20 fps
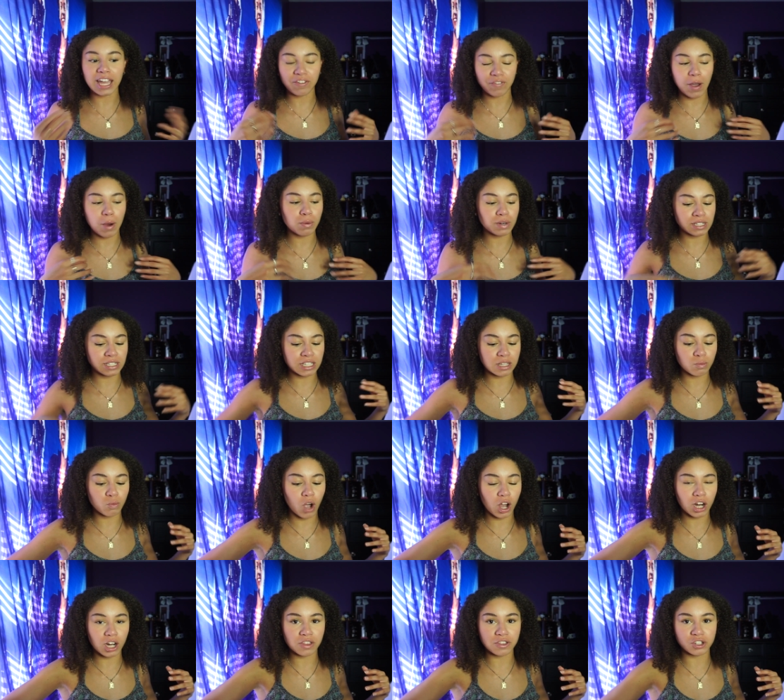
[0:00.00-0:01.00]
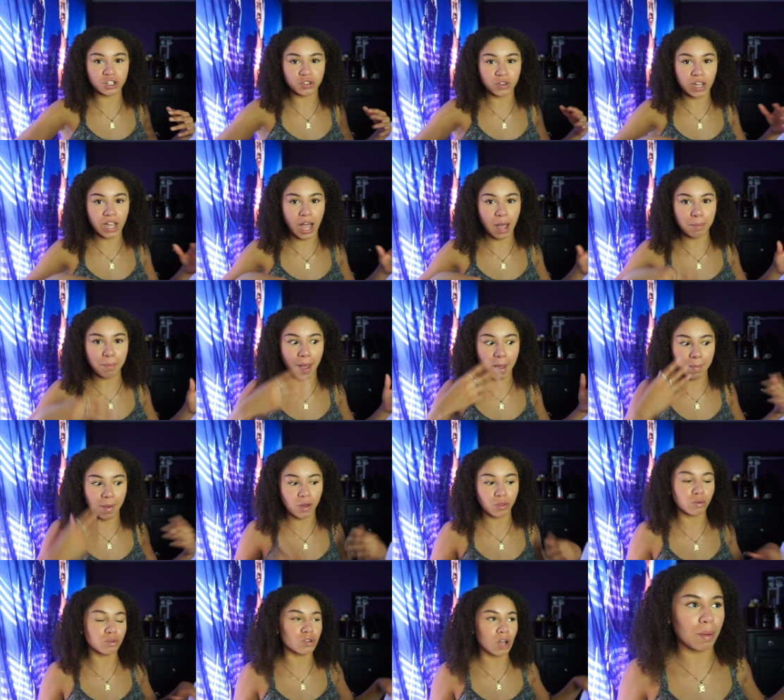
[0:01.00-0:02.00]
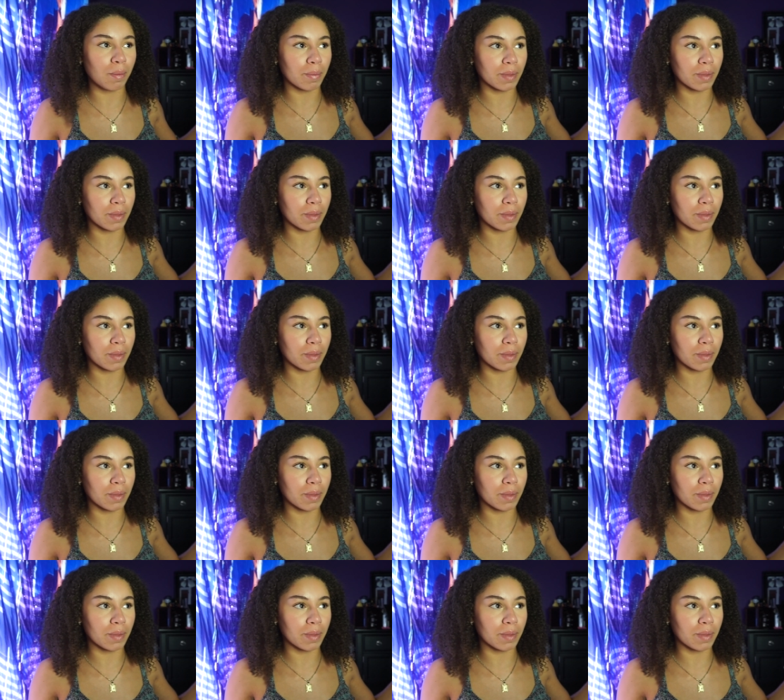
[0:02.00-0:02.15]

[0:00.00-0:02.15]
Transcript: if I were to see them walking in the street, my mouth would drop. I'd be